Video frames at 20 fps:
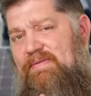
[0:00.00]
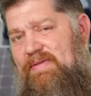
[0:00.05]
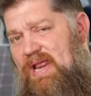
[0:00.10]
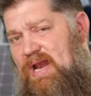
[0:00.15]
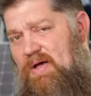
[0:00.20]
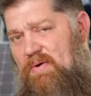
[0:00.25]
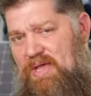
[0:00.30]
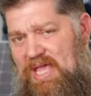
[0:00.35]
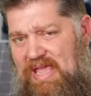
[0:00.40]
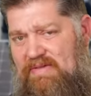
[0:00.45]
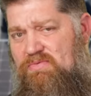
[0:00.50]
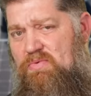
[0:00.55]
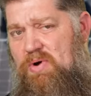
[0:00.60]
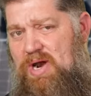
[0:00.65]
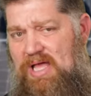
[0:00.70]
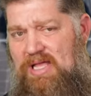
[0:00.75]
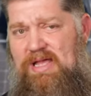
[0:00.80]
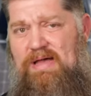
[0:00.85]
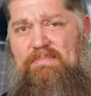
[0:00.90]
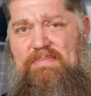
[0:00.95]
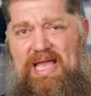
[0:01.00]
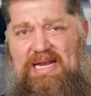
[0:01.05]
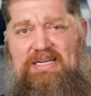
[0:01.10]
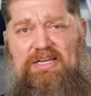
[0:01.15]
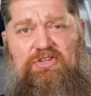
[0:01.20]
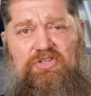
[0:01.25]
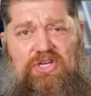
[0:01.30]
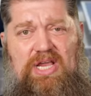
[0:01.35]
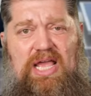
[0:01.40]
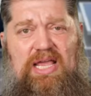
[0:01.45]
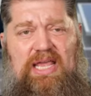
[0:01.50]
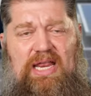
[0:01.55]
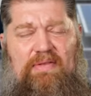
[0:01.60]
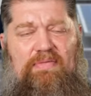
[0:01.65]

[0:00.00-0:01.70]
you know, even when I come back to check